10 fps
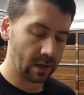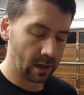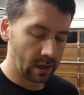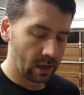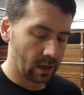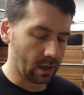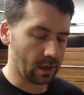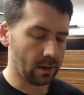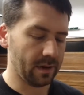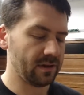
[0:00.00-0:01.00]

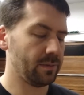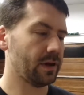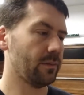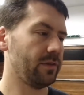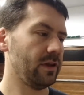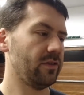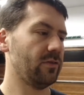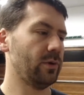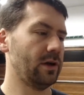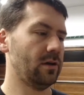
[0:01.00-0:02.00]
I did pick up these
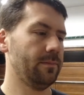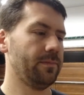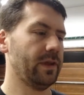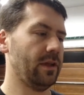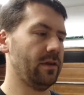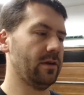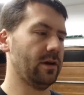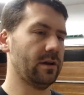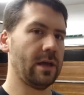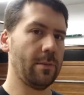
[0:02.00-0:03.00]
as well, and
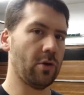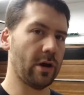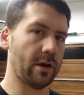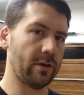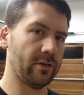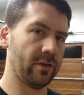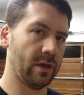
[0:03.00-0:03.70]
they're cable cutters.